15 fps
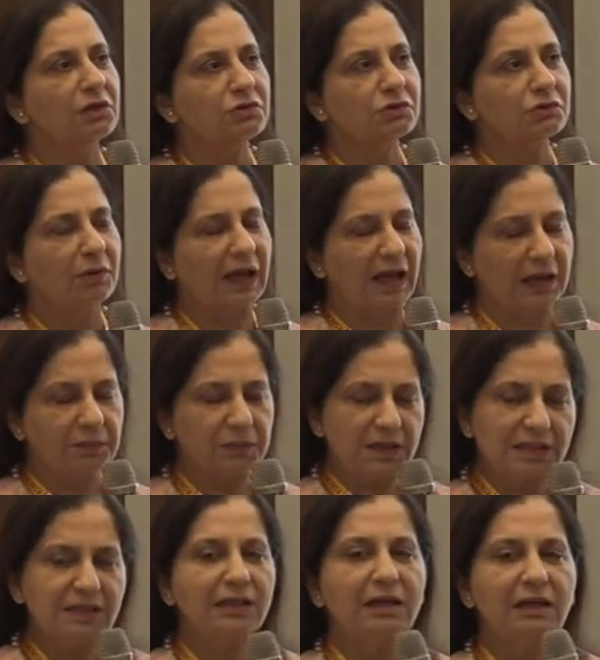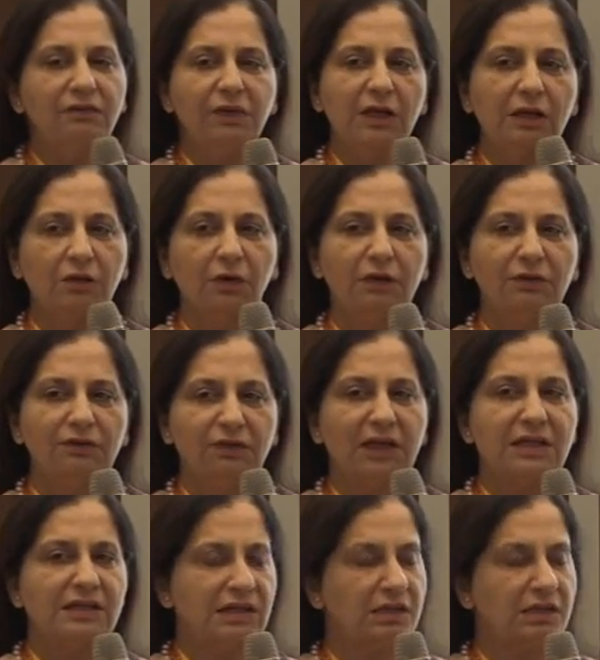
So I personally feel all of us,